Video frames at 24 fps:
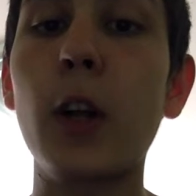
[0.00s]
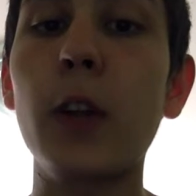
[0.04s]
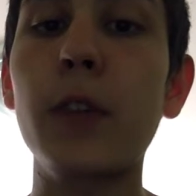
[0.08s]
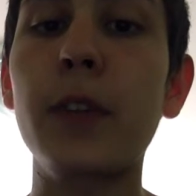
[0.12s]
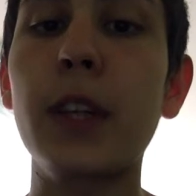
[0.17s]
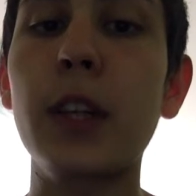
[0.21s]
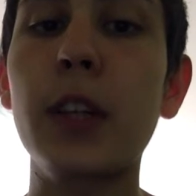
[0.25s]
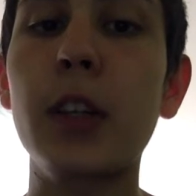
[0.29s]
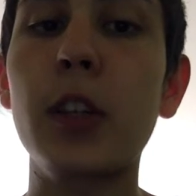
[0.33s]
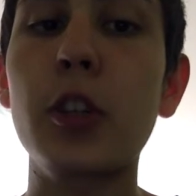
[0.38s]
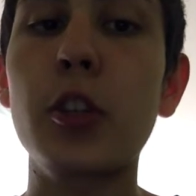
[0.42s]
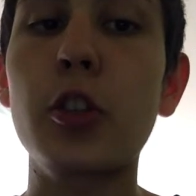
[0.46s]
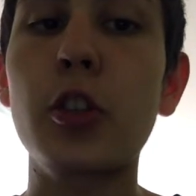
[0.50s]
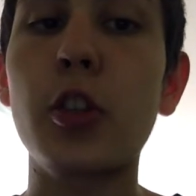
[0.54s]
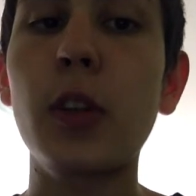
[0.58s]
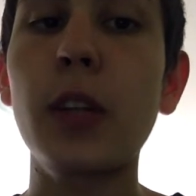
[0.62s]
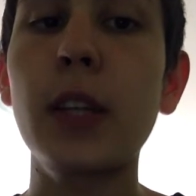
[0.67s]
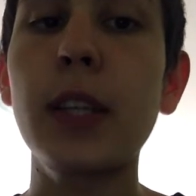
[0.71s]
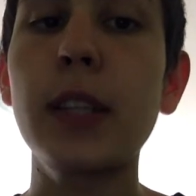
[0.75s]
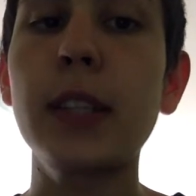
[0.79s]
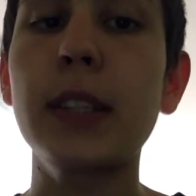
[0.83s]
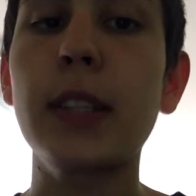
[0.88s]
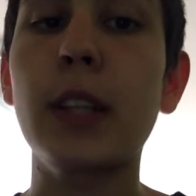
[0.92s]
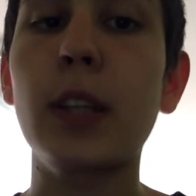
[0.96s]
cell growth
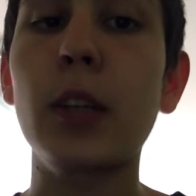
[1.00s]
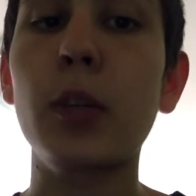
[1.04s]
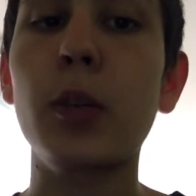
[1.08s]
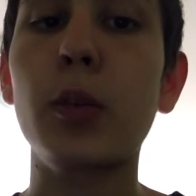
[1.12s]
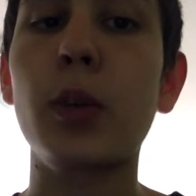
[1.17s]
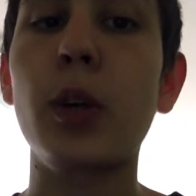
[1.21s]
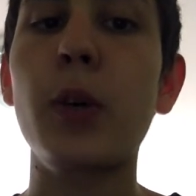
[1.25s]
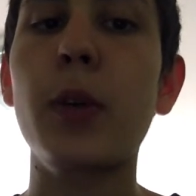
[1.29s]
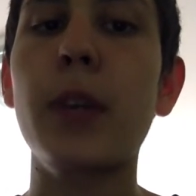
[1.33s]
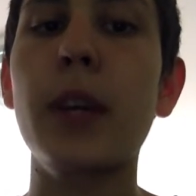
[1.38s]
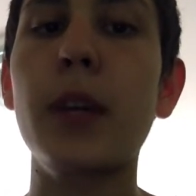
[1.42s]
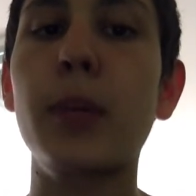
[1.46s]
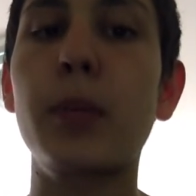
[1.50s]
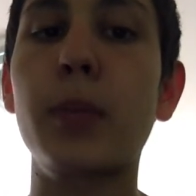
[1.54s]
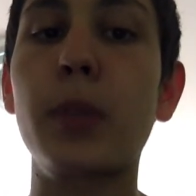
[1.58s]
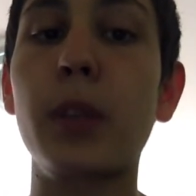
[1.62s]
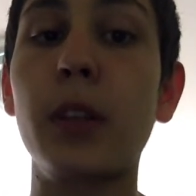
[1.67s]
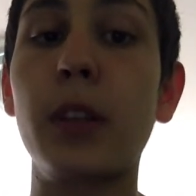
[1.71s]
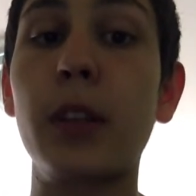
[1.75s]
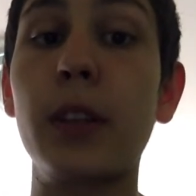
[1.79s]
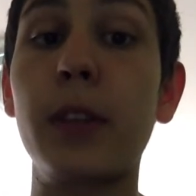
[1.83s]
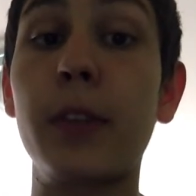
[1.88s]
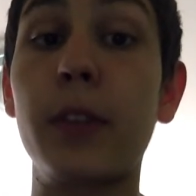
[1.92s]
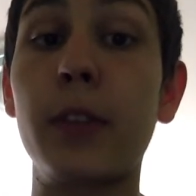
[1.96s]
and proliferation,
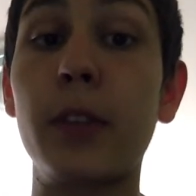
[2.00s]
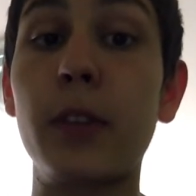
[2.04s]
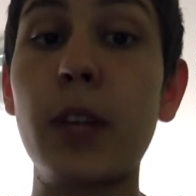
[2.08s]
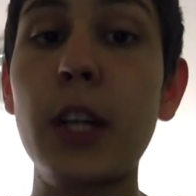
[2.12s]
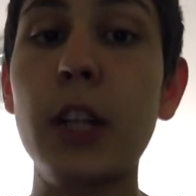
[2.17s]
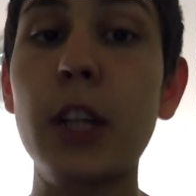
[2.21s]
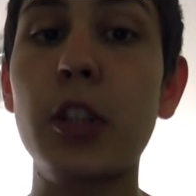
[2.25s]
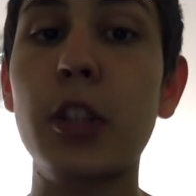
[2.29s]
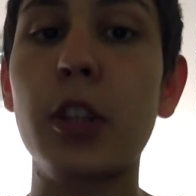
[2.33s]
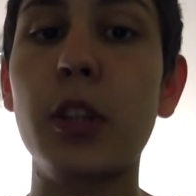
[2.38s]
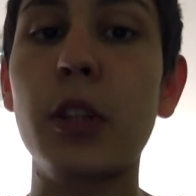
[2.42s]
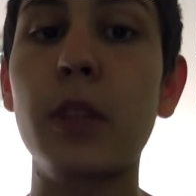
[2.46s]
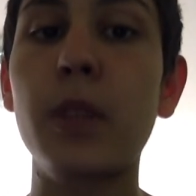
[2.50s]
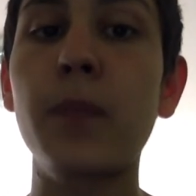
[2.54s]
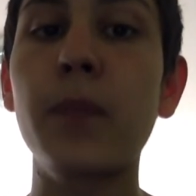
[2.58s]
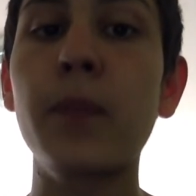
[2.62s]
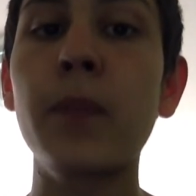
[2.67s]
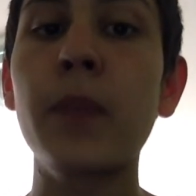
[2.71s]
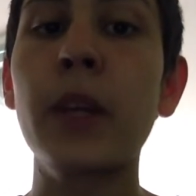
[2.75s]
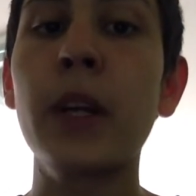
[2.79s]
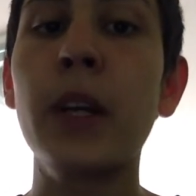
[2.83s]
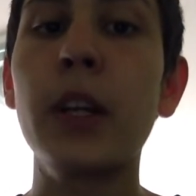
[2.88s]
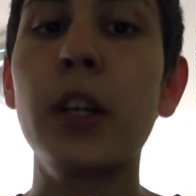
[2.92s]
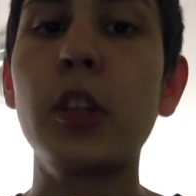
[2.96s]

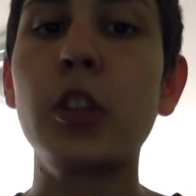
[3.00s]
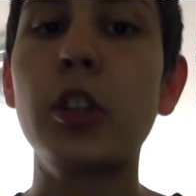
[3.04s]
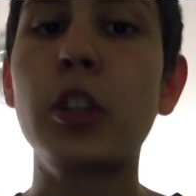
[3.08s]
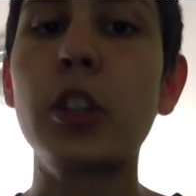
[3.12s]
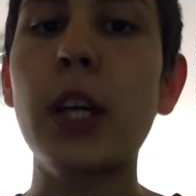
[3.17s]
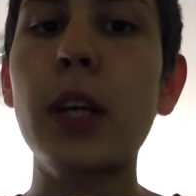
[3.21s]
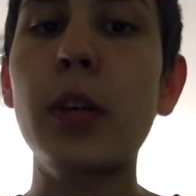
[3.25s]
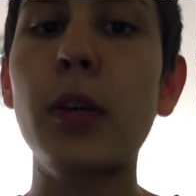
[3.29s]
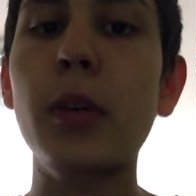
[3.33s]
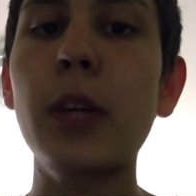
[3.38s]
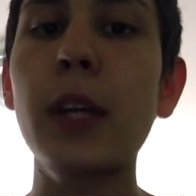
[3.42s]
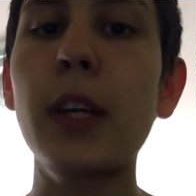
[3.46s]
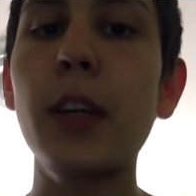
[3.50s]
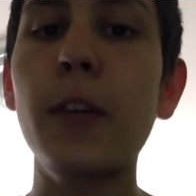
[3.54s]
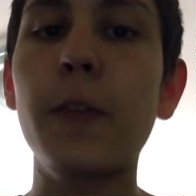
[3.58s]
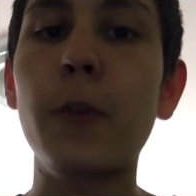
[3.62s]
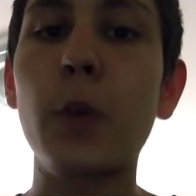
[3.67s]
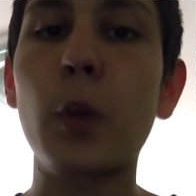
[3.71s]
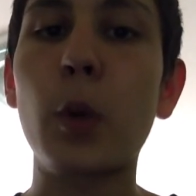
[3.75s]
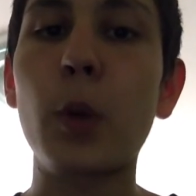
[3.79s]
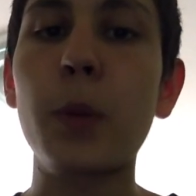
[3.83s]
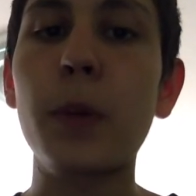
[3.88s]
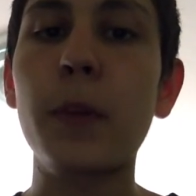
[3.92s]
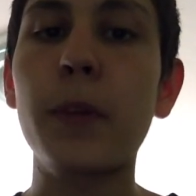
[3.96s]
generate a form of the
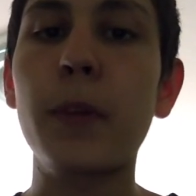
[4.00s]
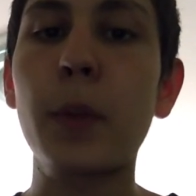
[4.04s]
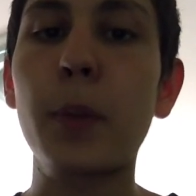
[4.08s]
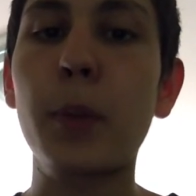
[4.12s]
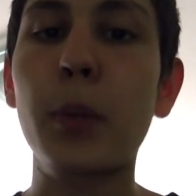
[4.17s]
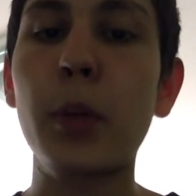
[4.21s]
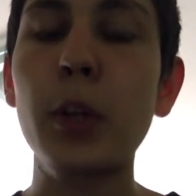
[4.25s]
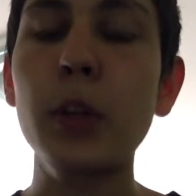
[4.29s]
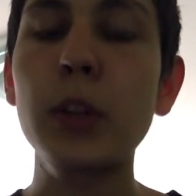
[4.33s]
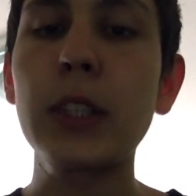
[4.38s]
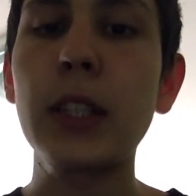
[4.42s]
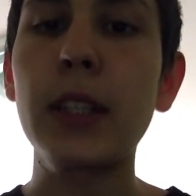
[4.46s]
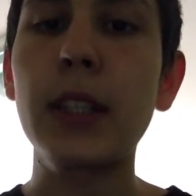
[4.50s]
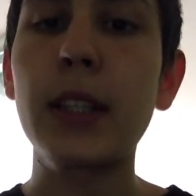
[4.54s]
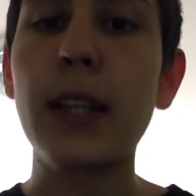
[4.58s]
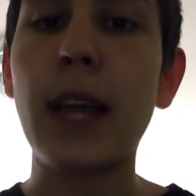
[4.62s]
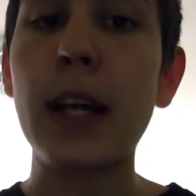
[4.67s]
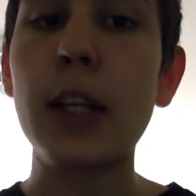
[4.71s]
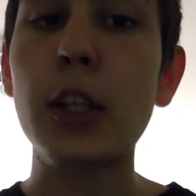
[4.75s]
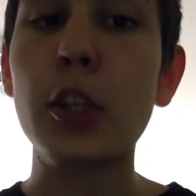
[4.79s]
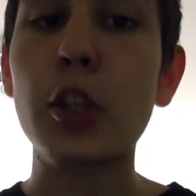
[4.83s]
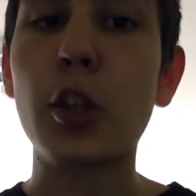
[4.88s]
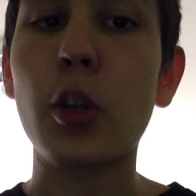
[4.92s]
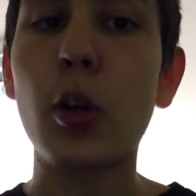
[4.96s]
protein that is always
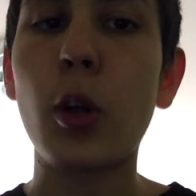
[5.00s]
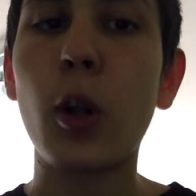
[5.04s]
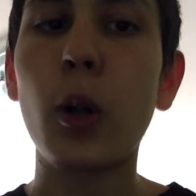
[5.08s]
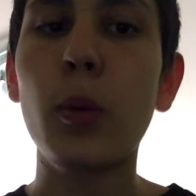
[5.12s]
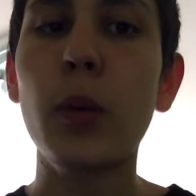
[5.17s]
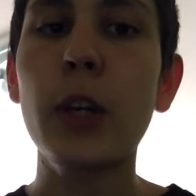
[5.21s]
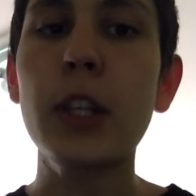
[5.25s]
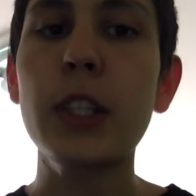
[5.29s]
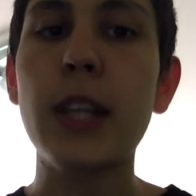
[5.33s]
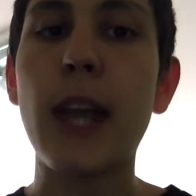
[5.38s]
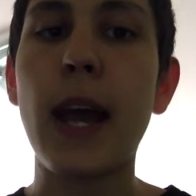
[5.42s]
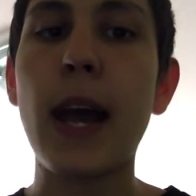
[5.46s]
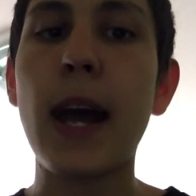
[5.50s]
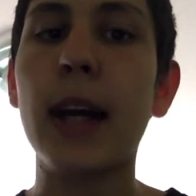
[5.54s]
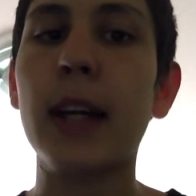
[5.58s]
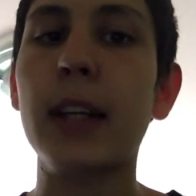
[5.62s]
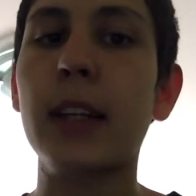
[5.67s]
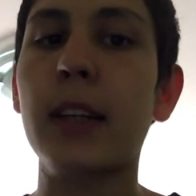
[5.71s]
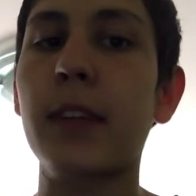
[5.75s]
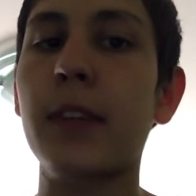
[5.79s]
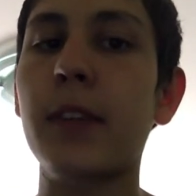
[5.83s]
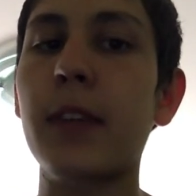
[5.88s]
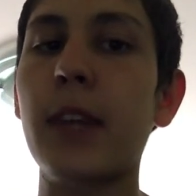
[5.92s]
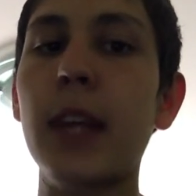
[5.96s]
active and
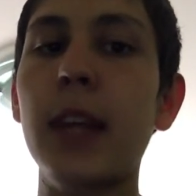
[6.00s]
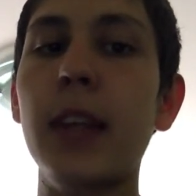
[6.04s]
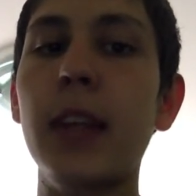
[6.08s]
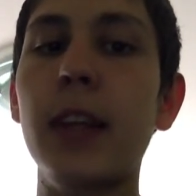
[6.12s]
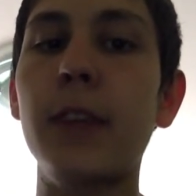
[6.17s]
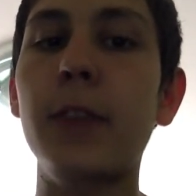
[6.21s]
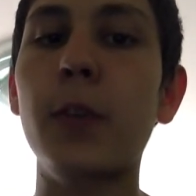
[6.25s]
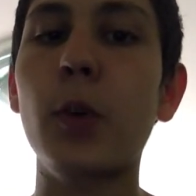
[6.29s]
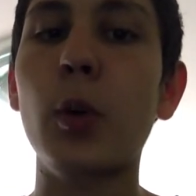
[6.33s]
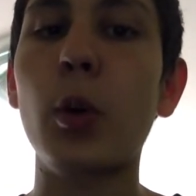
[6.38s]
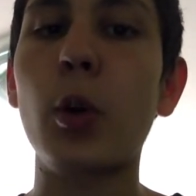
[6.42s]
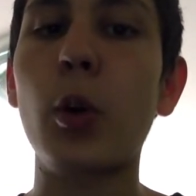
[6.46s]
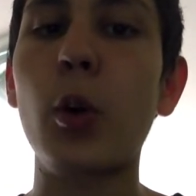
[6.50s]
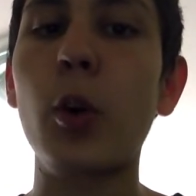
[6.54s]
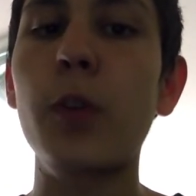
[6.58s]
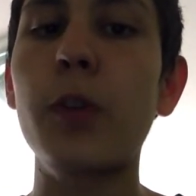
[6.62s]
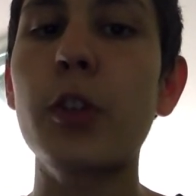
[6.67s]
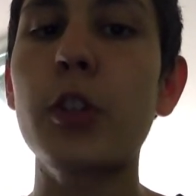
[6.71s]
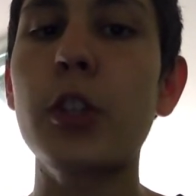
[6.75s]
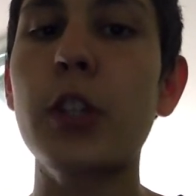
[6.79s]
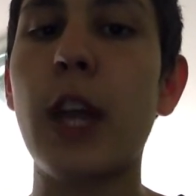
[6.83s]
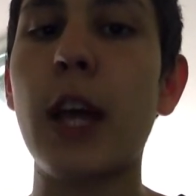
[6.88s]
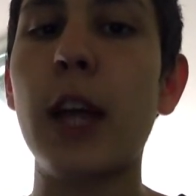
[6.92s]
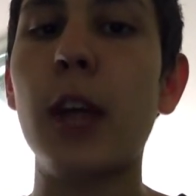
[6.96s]
therefore overshadows the
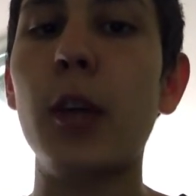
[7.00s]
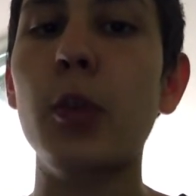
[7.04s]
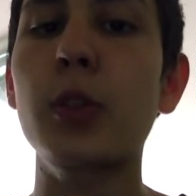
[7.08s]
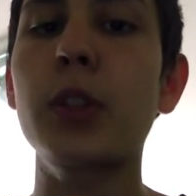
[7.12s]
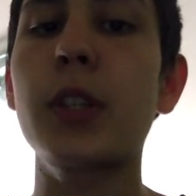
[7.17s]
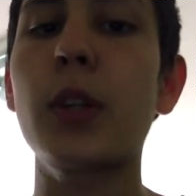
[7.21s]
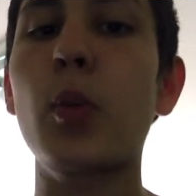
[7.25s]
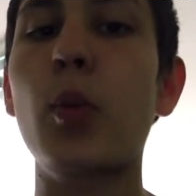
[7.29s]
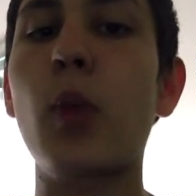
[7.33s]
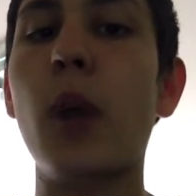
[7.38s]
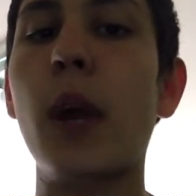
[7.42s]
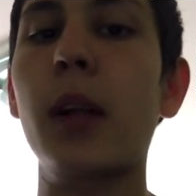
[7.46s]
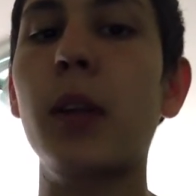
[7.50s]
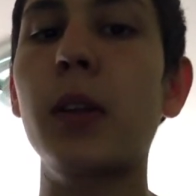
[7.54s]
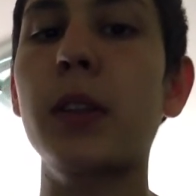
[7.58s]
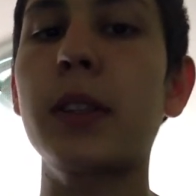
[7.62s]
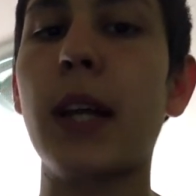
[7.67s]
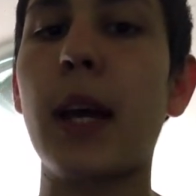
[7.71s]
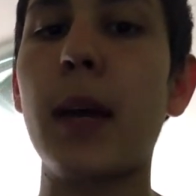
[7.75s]
wild-type allele.